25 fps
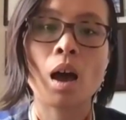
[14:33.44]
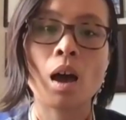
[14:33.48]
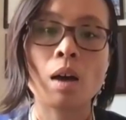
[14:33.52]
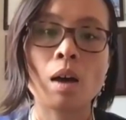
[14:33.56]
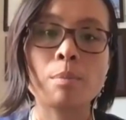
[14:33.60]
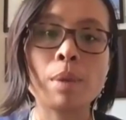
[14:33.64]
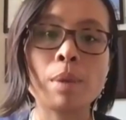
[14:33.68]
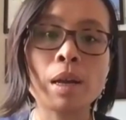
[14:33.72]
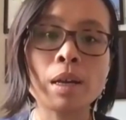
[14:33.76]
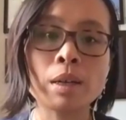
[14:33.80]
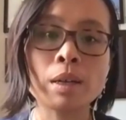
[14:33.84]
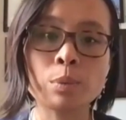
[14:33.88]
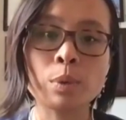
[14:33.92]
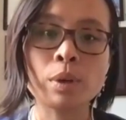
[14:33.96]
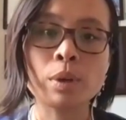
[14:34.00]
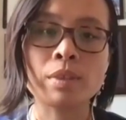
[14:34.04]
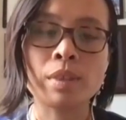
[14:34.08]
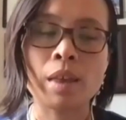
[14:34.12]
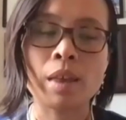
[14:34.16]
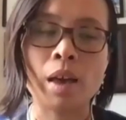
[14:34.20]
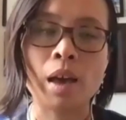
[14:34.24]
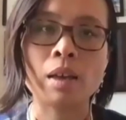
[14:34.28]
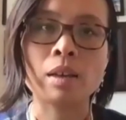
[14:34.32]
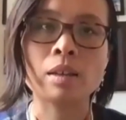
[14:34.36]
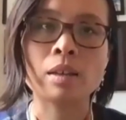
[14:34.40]
Paired with
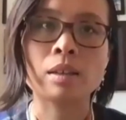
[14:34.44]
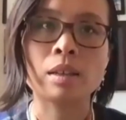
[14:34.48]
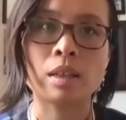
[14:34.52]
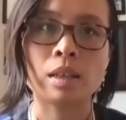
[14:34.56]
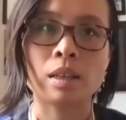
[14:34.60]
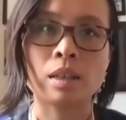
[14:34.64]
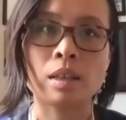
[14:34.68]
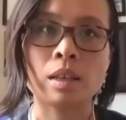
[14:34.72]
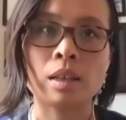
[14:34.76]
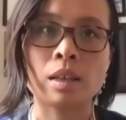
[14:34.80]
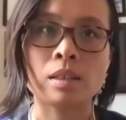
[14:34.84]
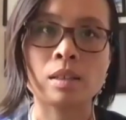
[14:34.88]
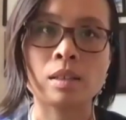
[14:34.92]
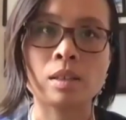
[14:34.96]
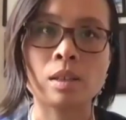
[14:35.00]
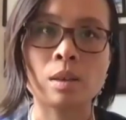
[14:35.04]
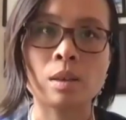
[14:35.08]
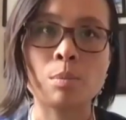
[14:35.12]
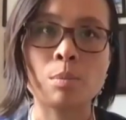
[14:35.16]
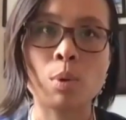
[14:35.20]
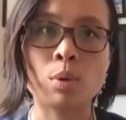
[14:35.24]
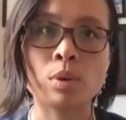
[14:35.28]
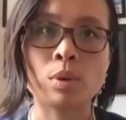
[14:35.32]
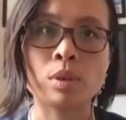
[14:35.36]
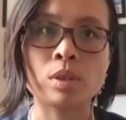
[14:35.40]
that it's
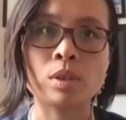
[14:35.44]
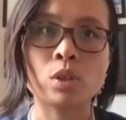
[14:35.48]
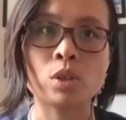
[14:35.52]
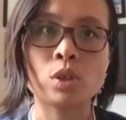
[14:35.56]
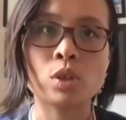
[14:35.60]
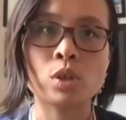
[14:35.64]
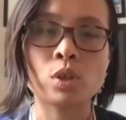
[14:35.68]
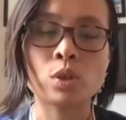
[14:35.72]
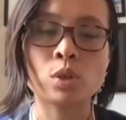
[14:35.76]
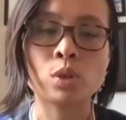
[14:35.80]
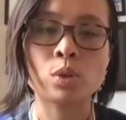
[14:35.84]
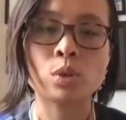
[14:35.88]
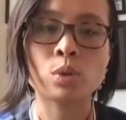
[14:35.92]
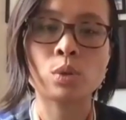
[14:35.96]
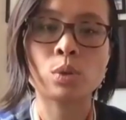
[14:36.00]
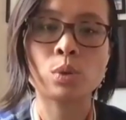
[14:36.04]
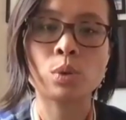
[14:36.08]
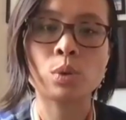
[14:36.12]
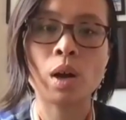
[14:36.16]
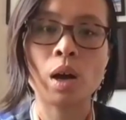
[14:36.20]
important to